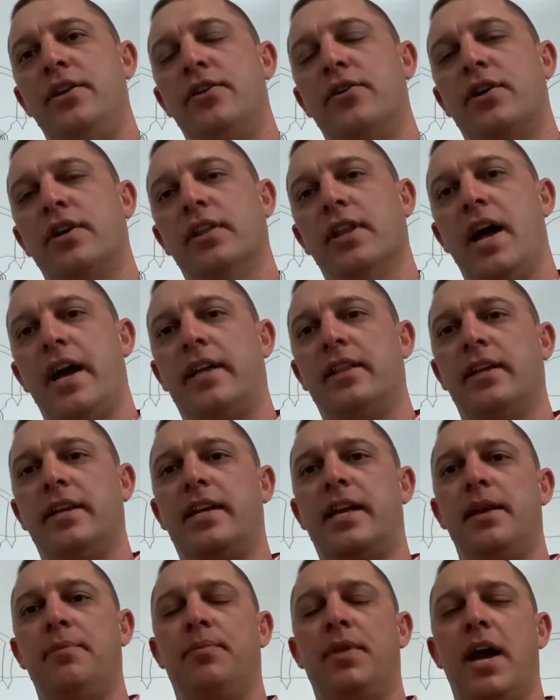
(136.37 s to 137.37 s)
you can likely
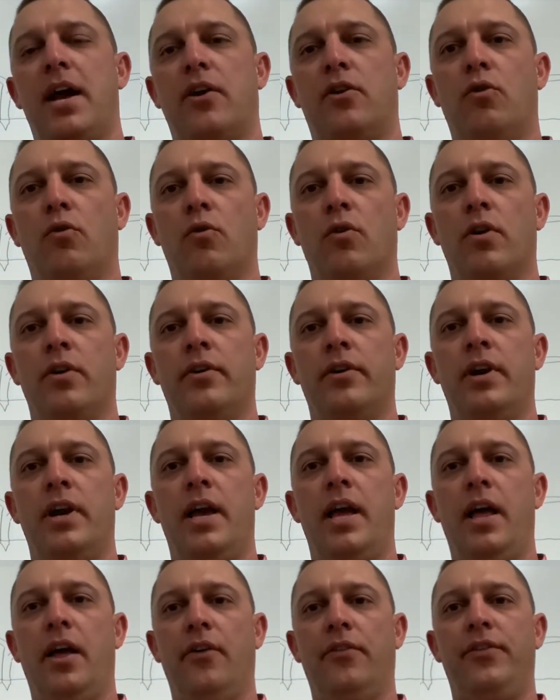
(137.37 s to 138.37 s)
keep that corn
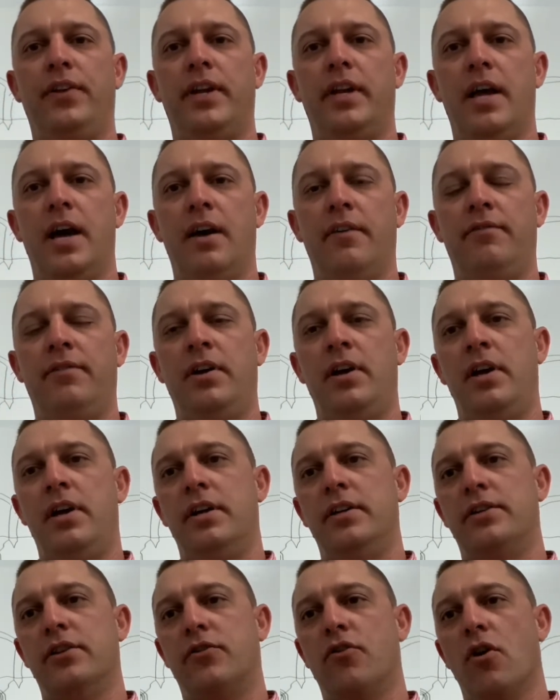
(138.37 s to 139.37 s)
healthy enough
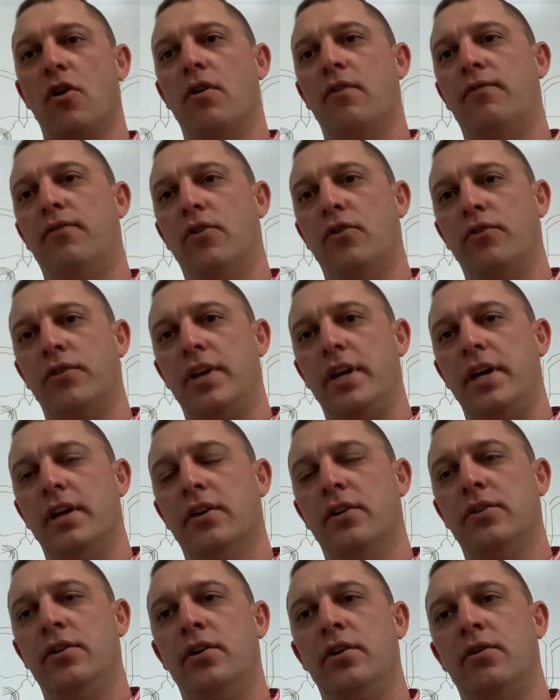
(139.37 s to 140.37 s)
to grow a full
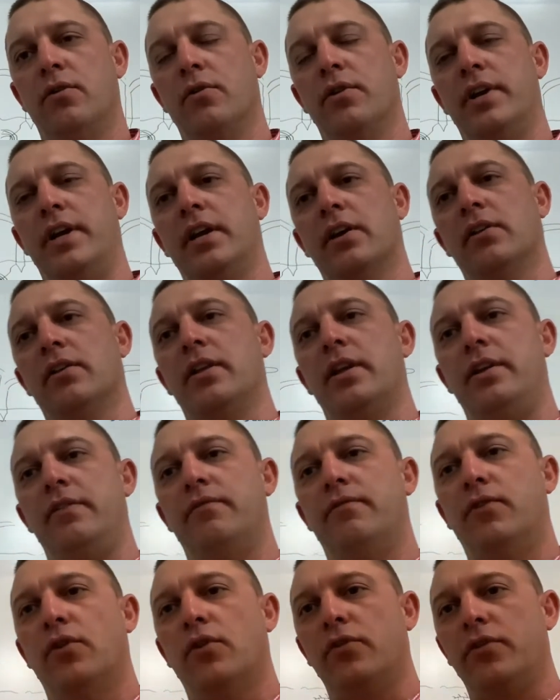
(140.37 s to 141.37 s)
yield or nearly
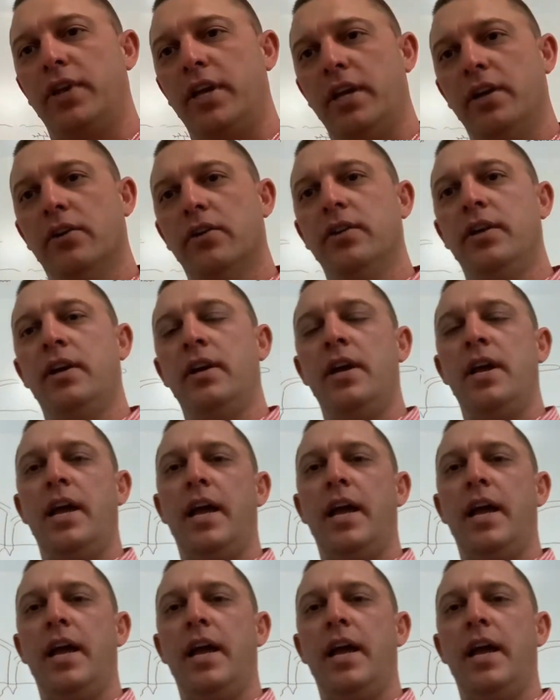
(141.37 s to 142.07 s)
full yield.